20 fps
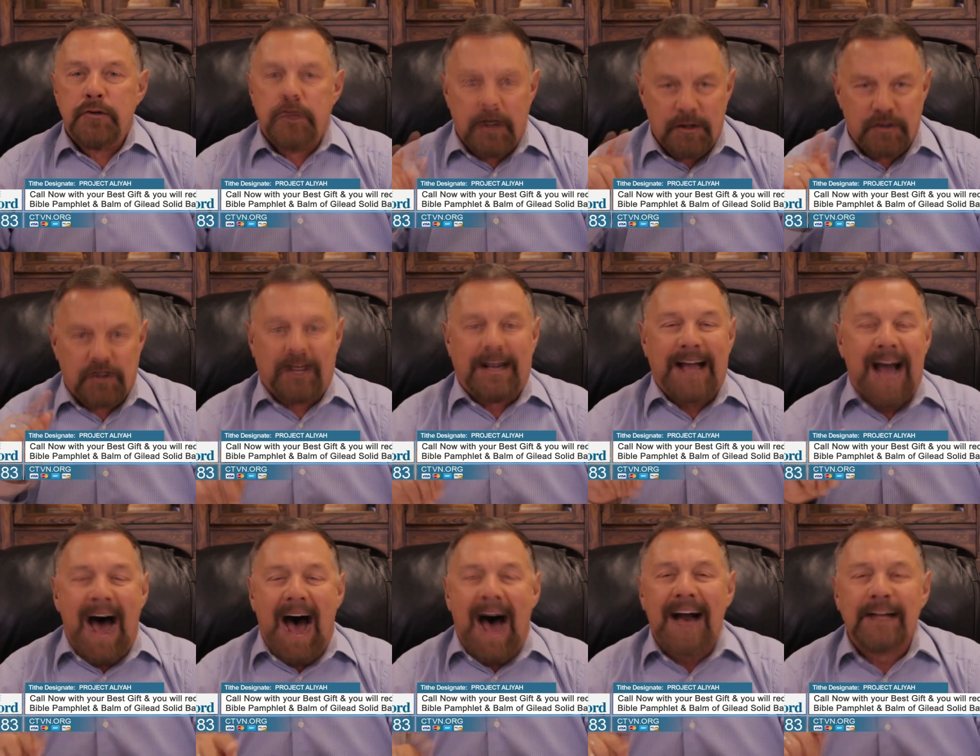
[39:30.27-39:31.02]
does
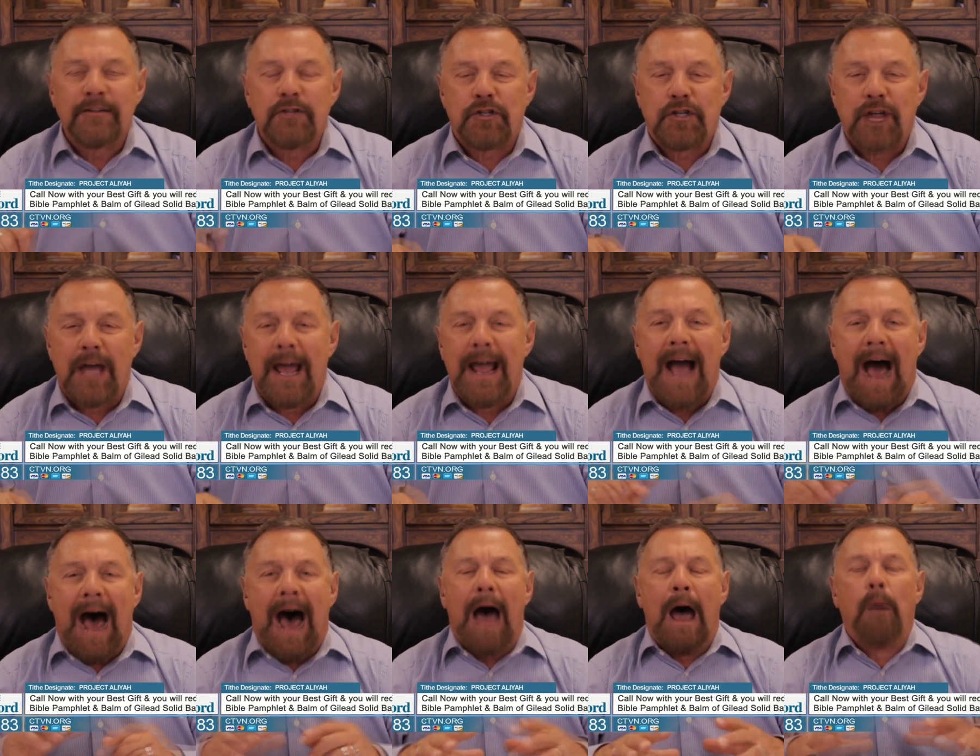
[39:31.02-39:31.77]
God
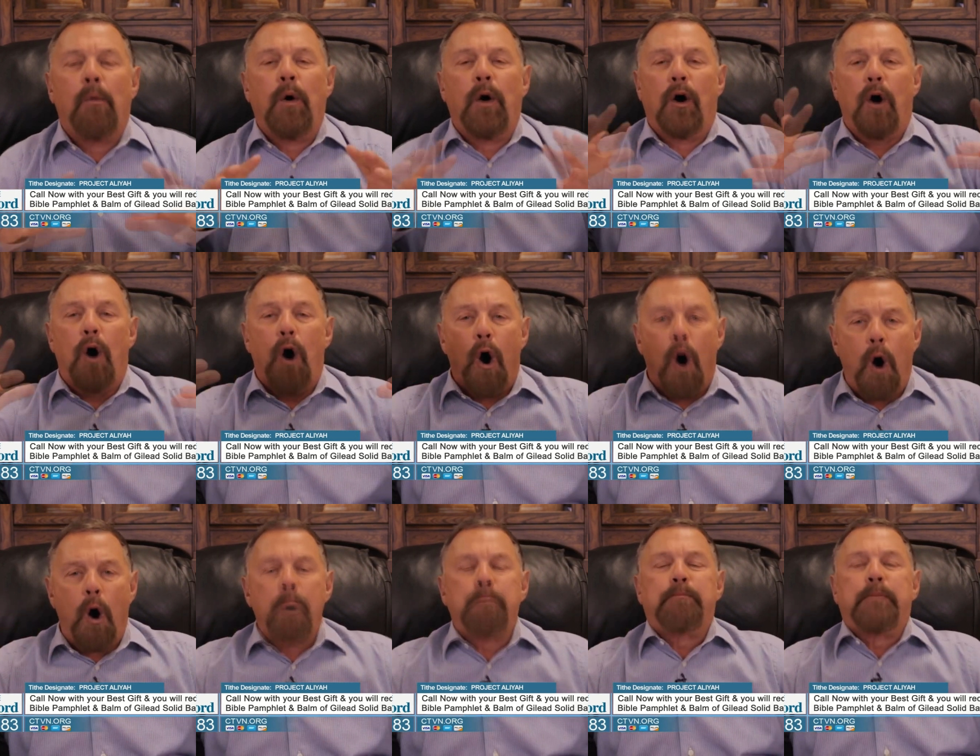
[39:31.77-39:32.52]
say, I will
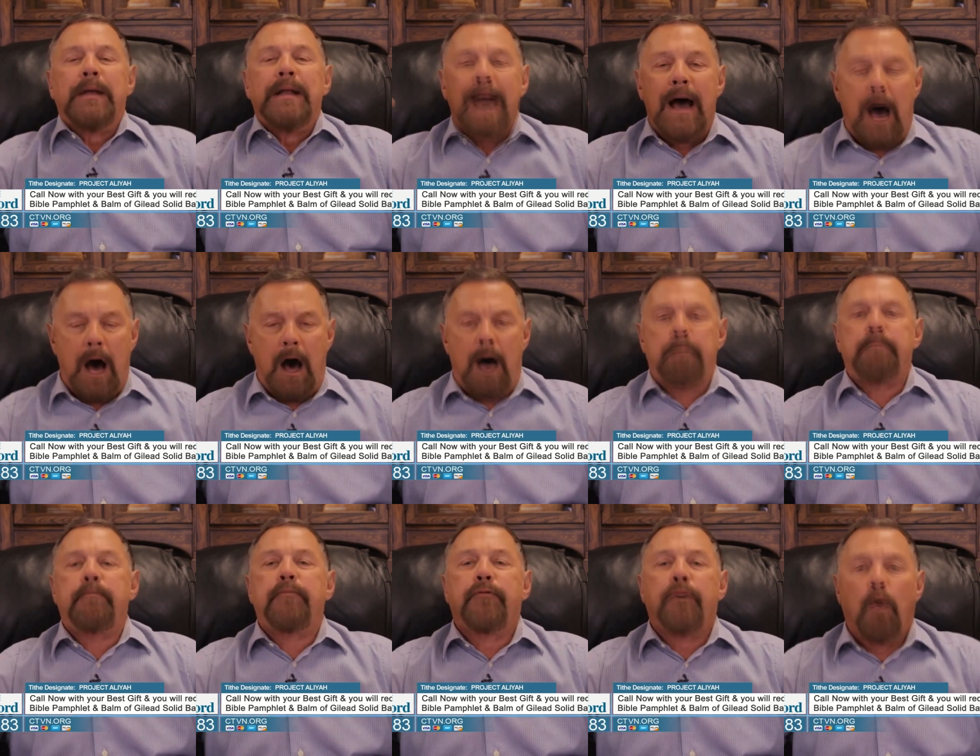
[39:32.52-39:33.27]
open
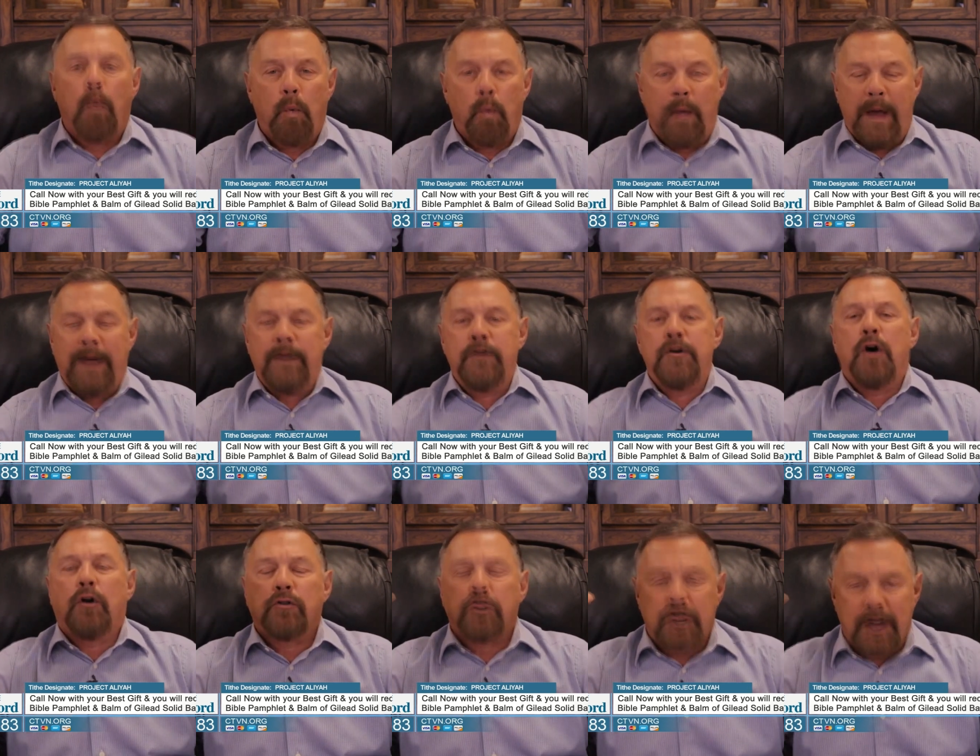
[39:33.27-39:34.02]
up the
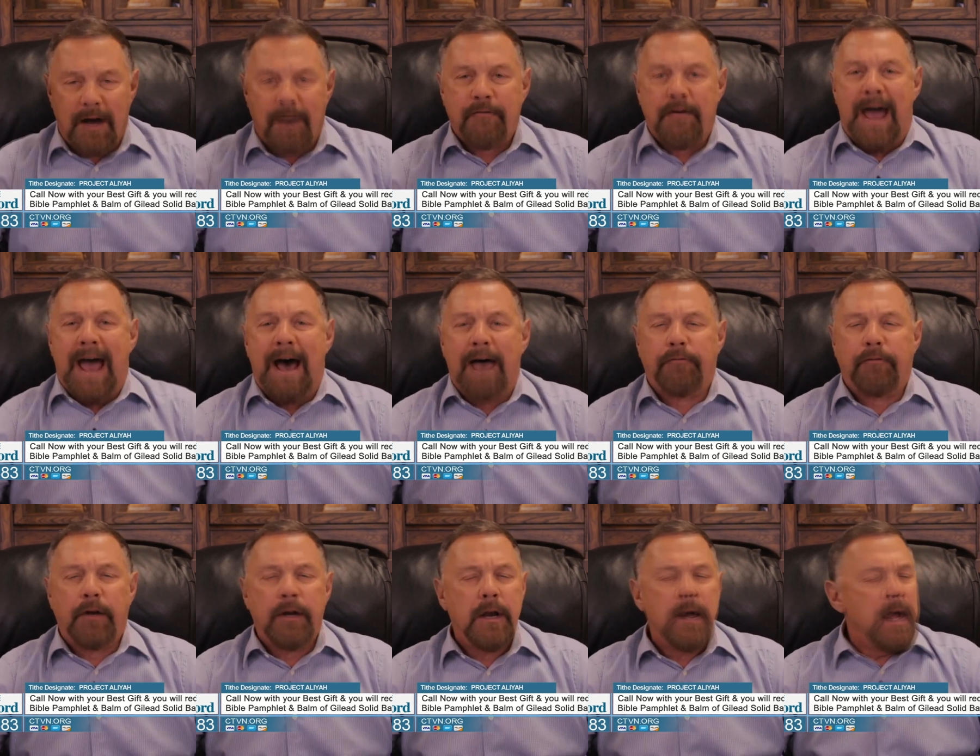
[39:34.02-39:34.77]
windows of
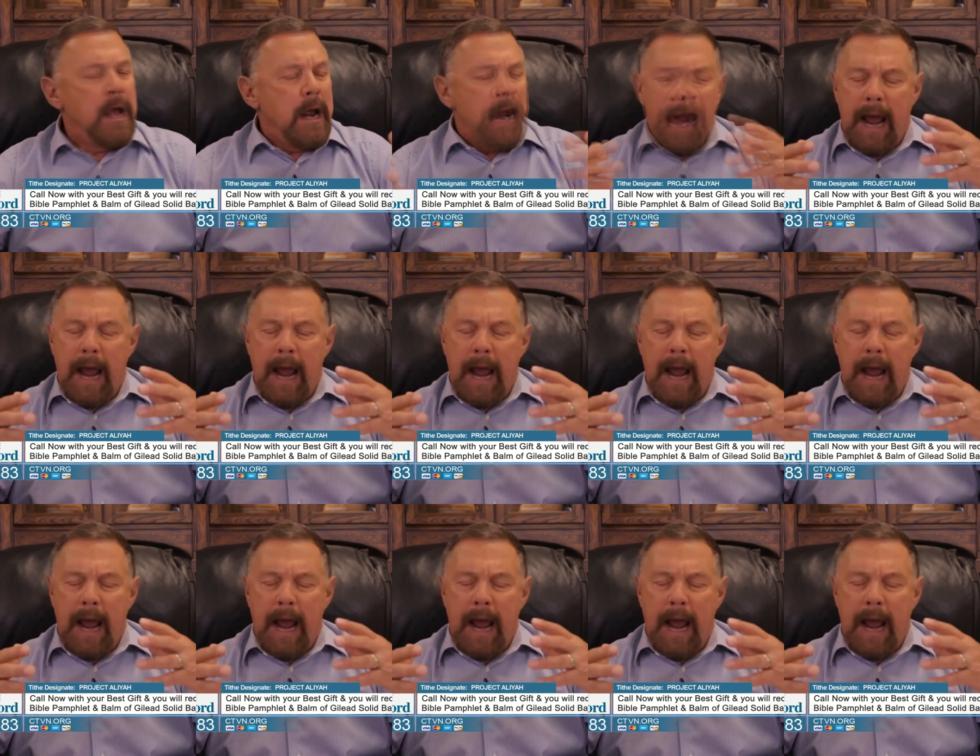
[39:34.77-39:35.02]
heaven